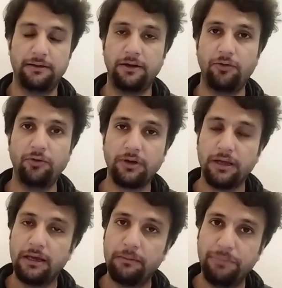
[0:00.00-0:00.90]
Now look,
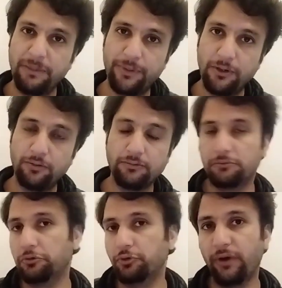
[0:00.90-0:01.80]
people
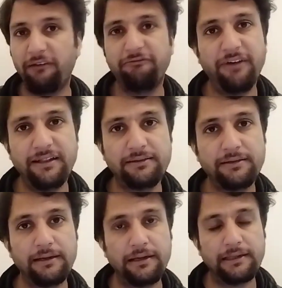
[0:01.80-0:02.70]
who have wealth,
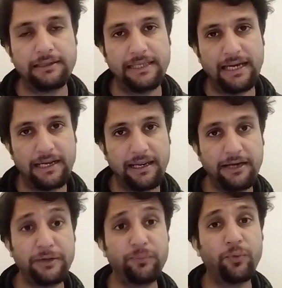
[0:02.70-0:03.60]
they are
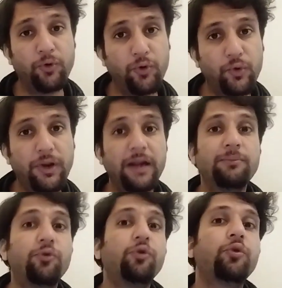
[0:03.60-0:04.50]
getting more and
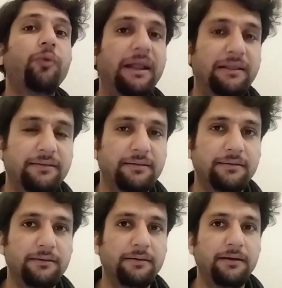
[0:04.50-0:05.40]
more wealth,
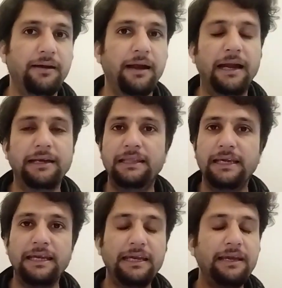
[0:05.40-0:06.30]
and
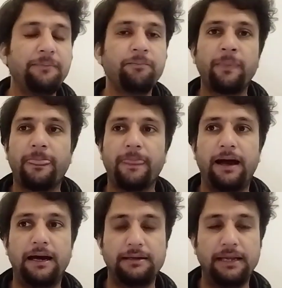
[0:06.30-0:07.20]
they
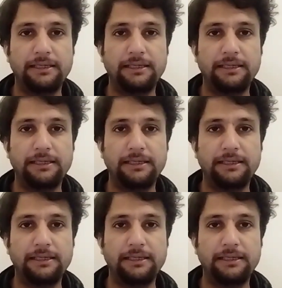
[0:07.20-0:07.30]
are